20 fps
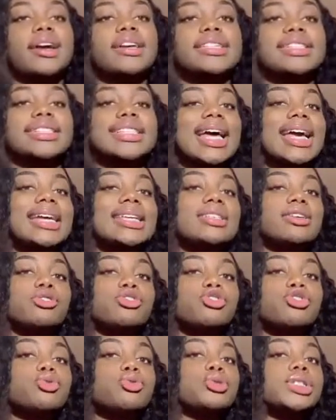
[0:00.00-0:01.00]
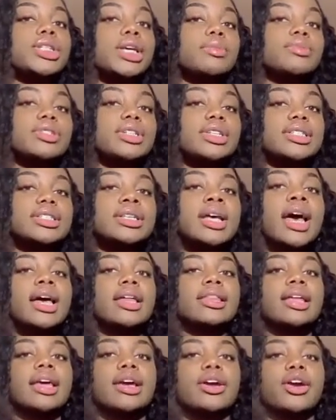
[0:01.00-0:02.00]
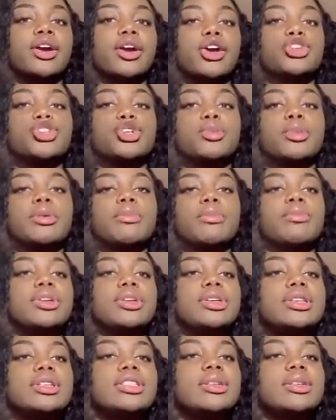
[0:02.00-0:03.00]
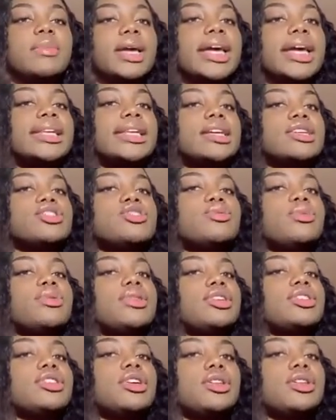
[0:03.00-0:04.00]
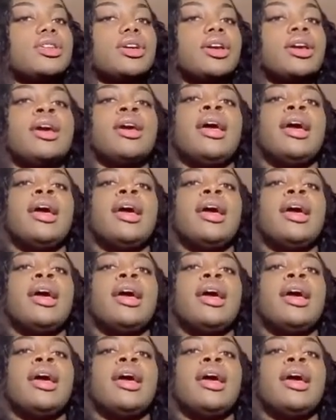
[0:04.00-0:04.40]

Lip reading: science are two subjects that encourage human beings to make connections with each other.